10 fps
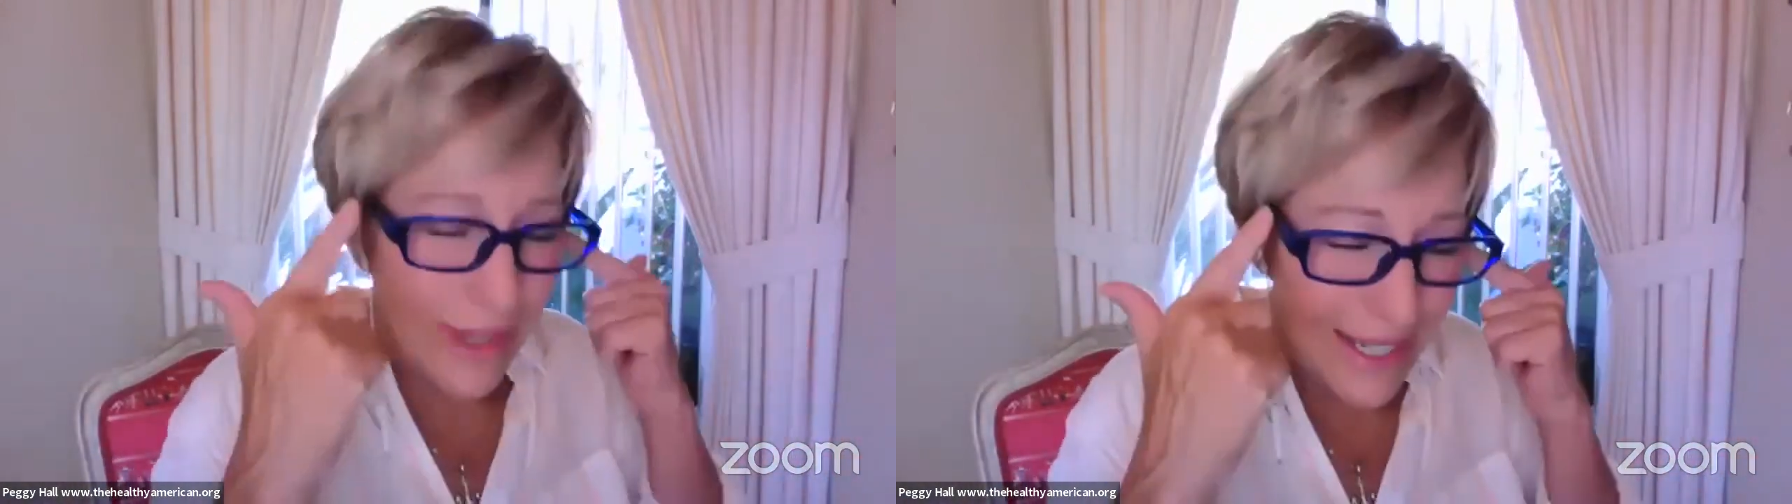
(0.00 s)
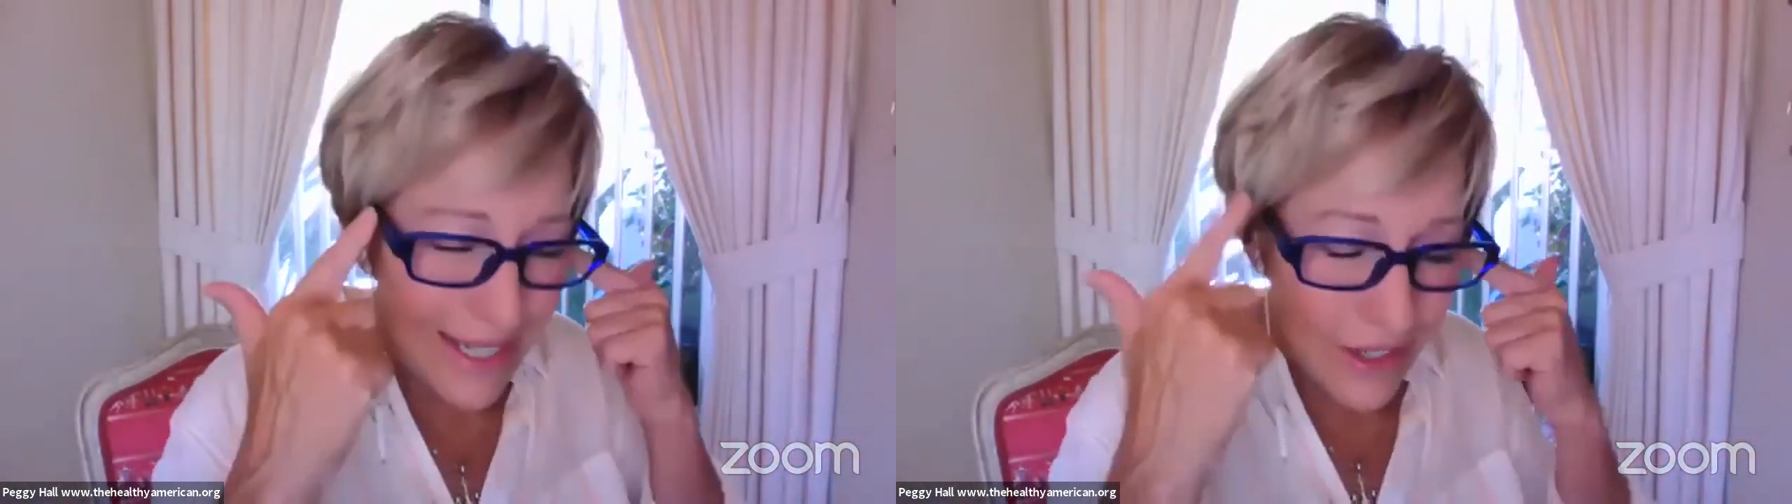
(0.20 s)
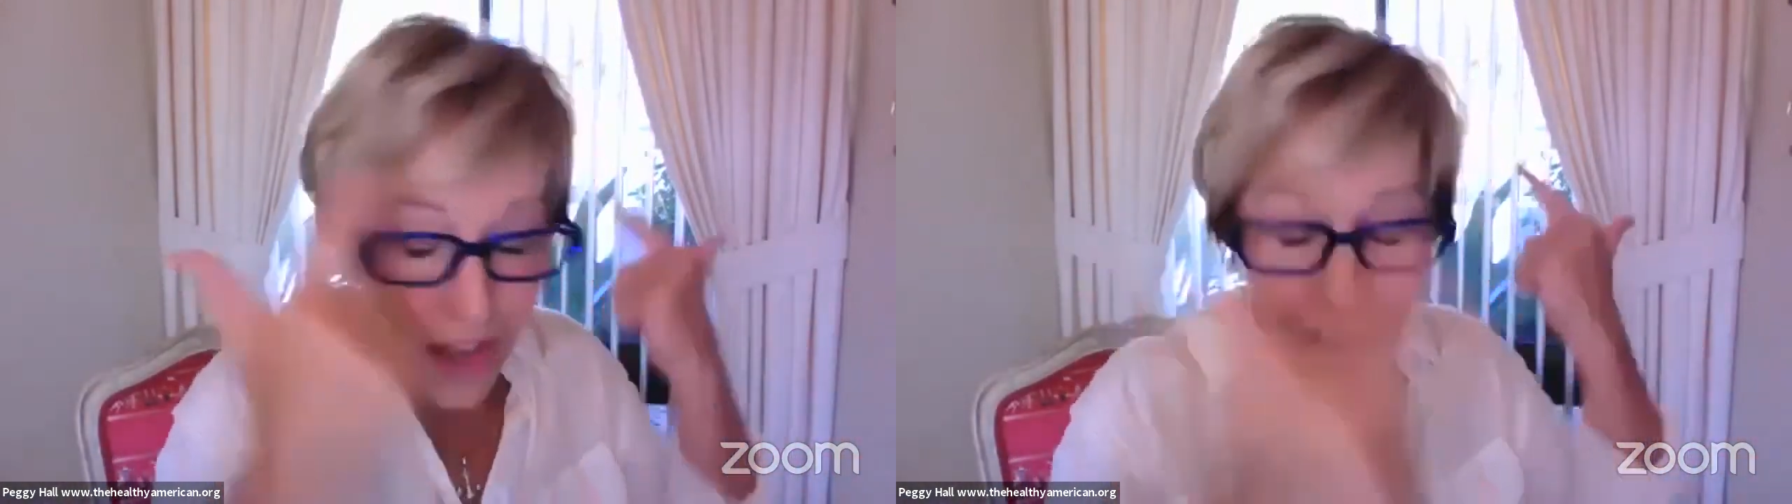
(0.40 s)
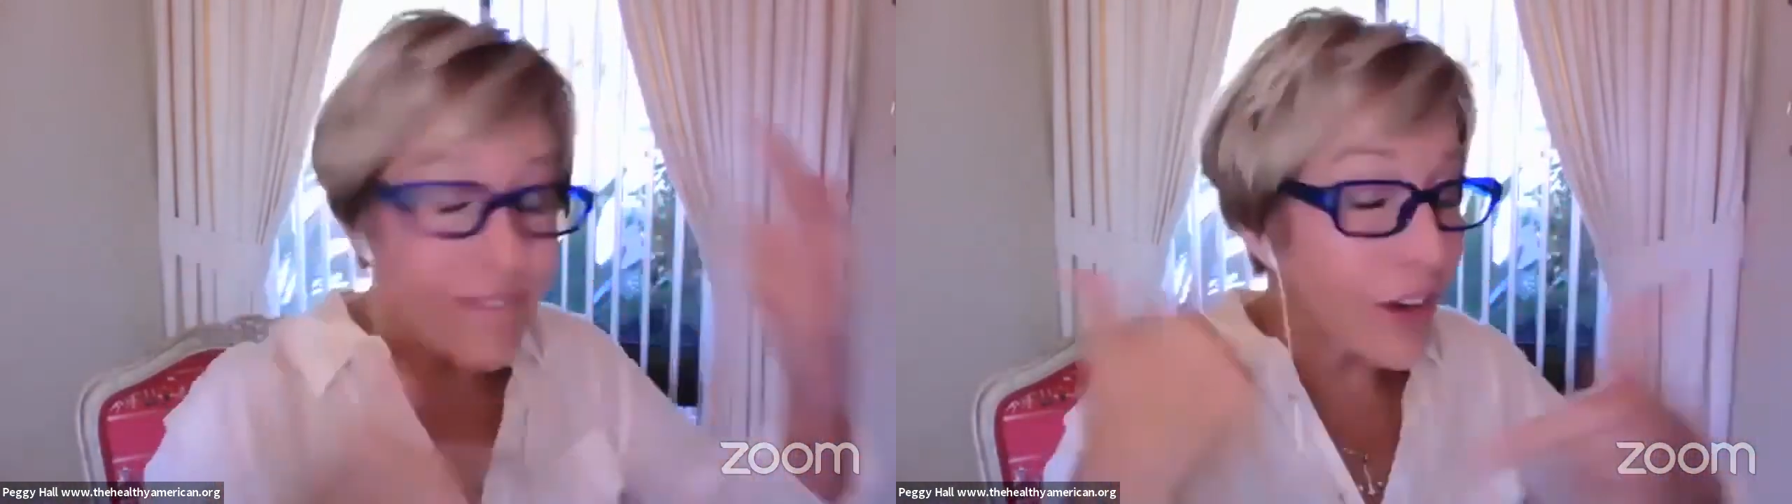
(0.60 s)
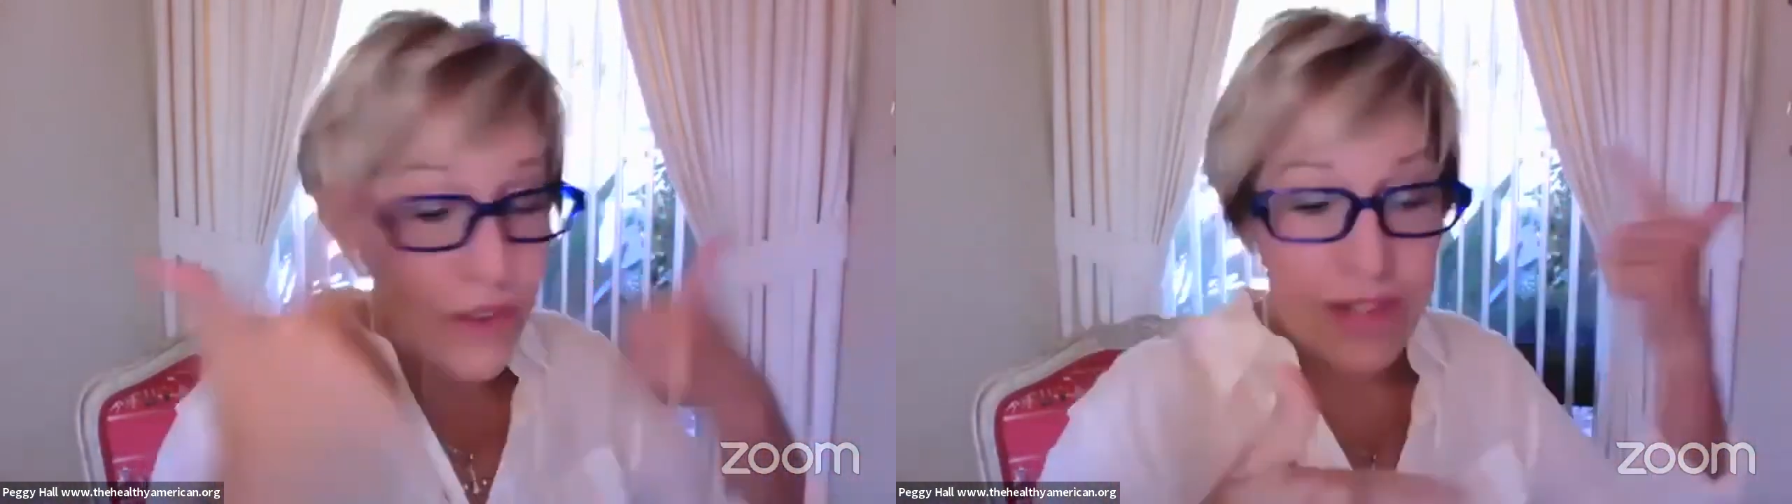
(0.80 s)
I need to
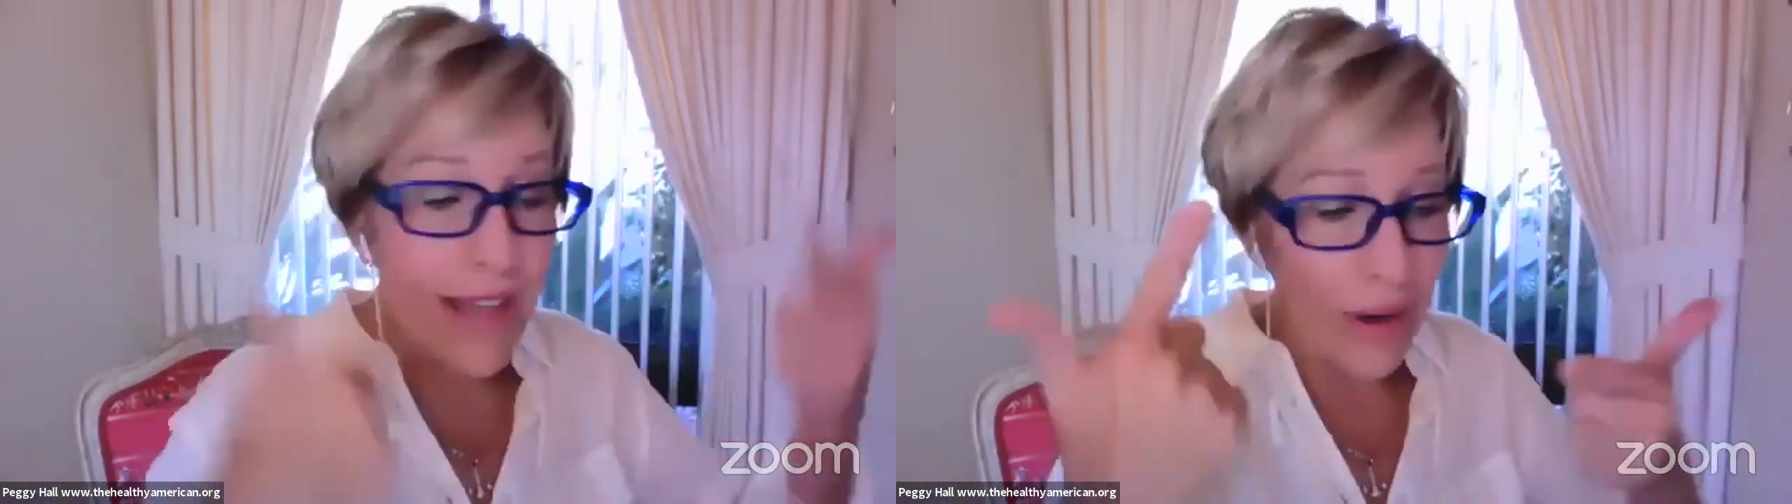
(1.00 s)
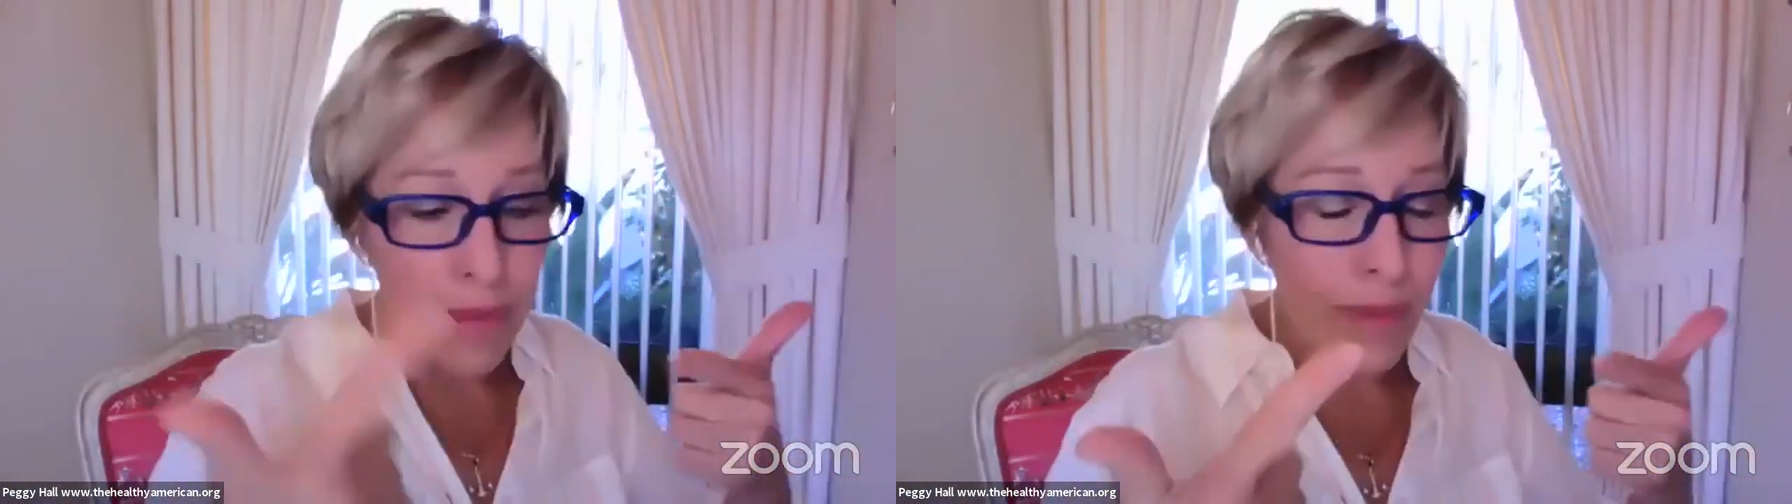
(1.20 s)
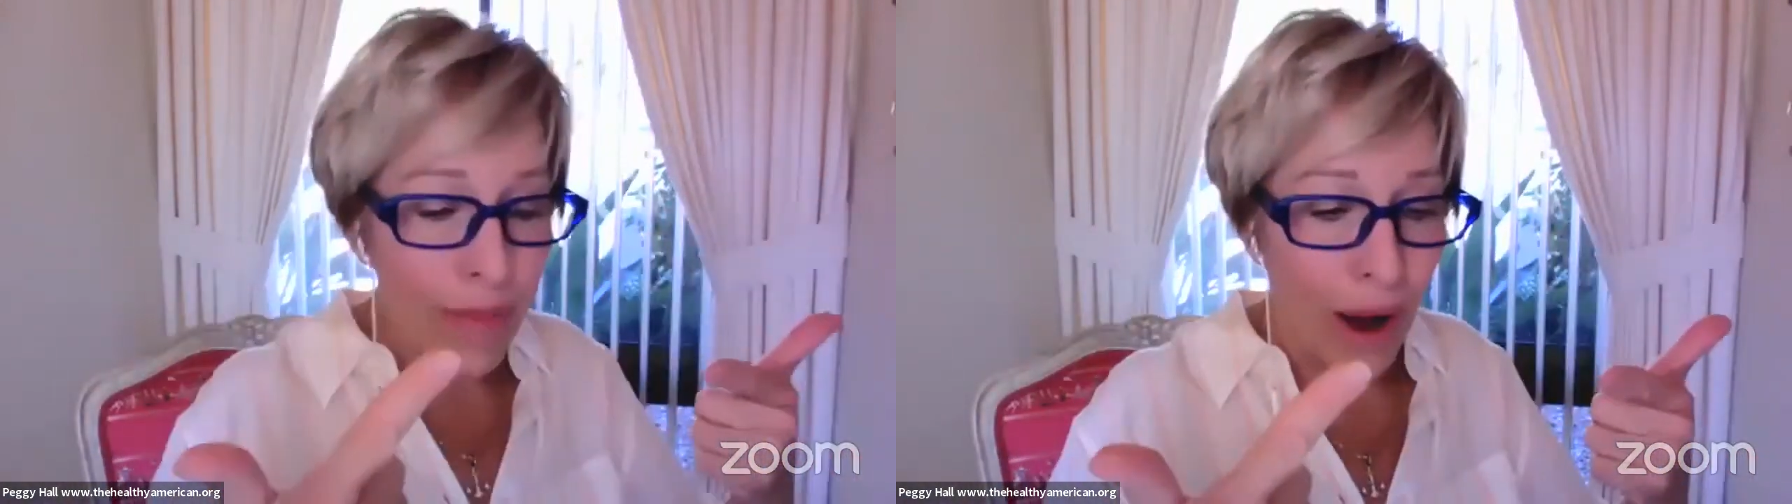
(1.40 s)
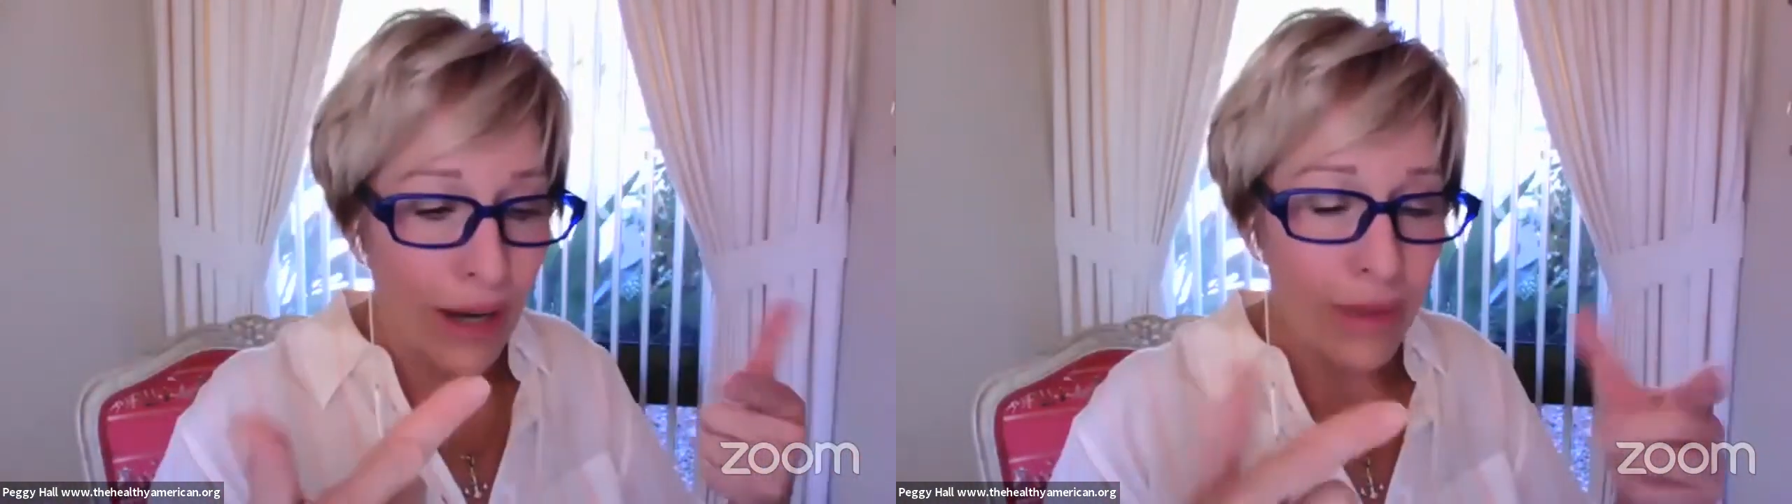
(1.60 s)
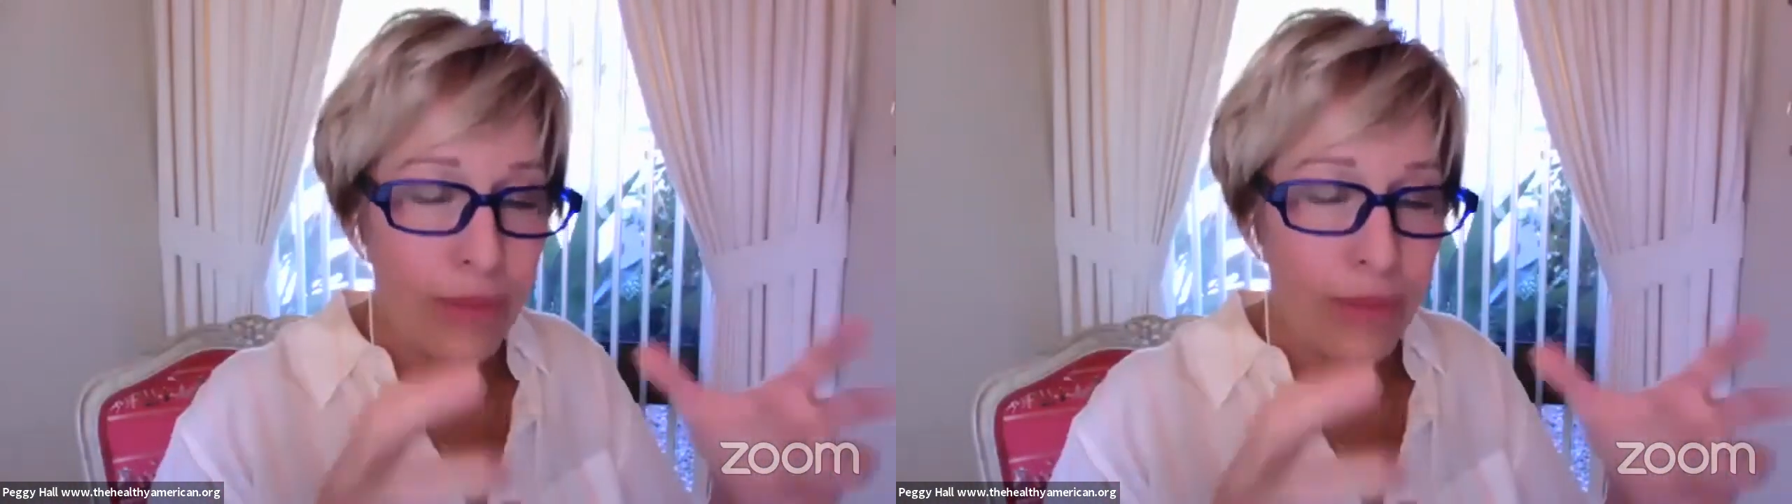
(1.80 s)
figure this out in my mind.